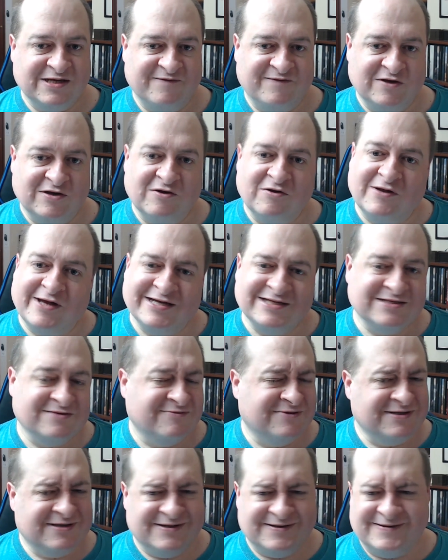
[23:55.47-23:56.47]
If you don't like
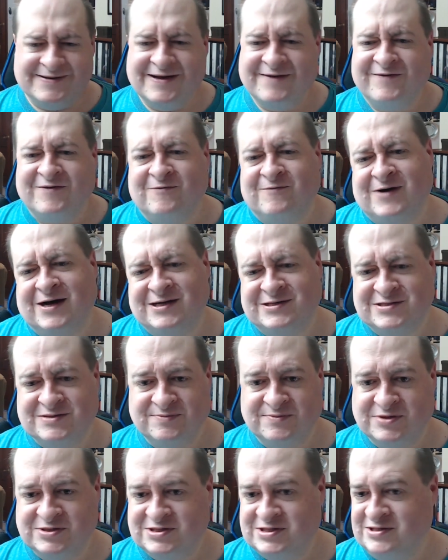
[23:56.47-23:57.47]
someone, you don't have to watch
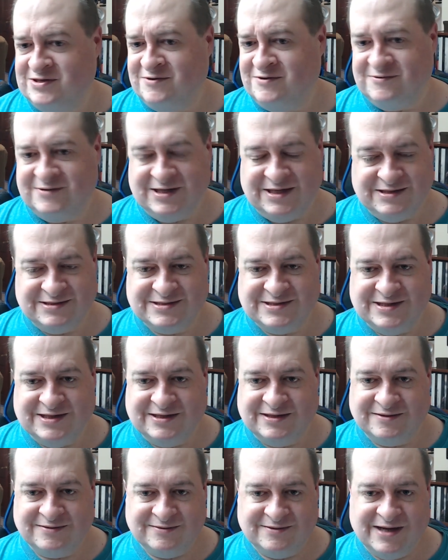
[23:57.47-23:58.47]
them, but you don't need
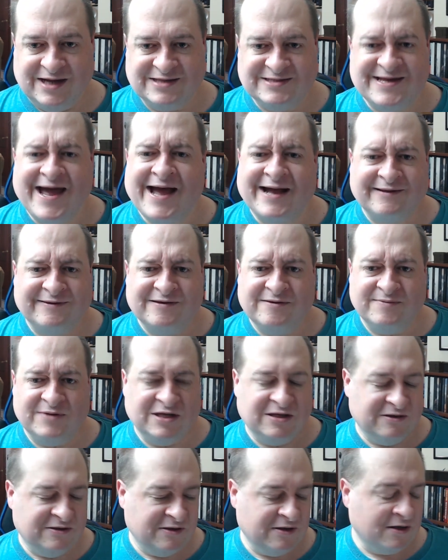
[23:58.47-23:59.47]
to attack them
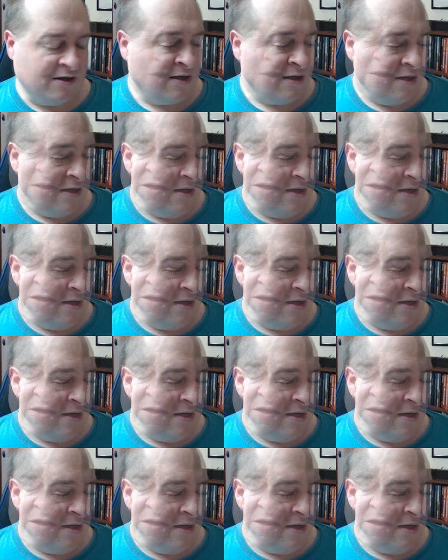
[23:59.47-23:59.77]
either.